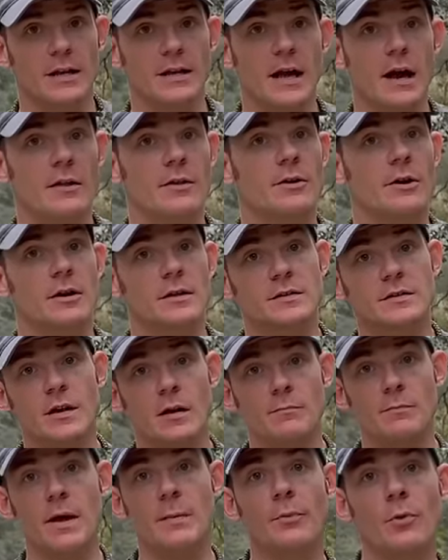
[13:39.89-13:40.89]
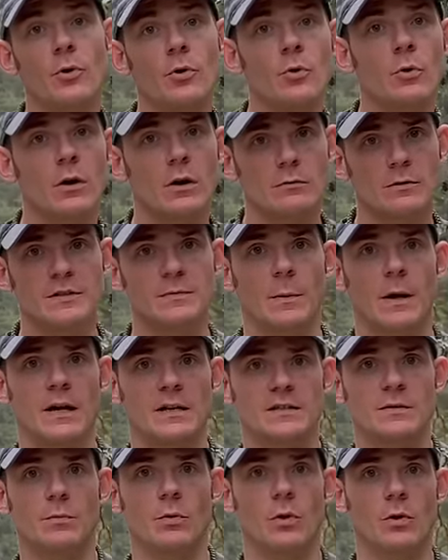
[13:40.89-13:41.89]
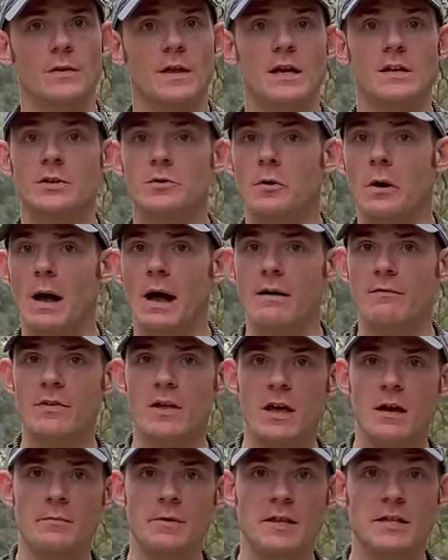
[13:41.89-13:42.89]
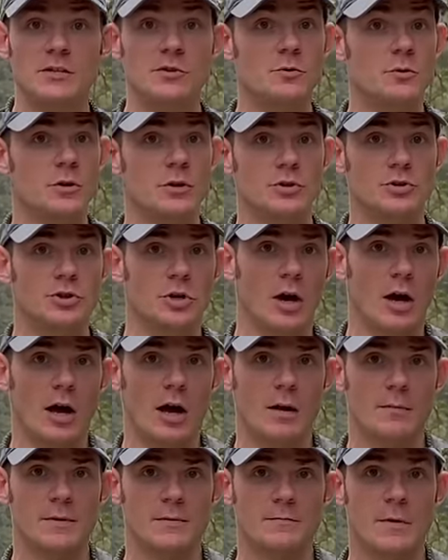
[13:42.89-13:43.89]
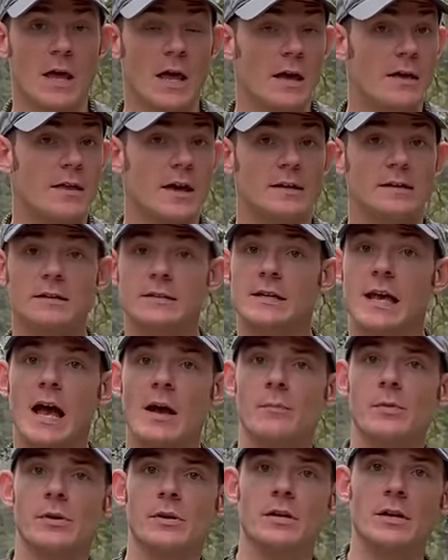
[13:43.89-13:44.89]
Now there are some people who are responsible and they do have them and they do a good job and that does happen,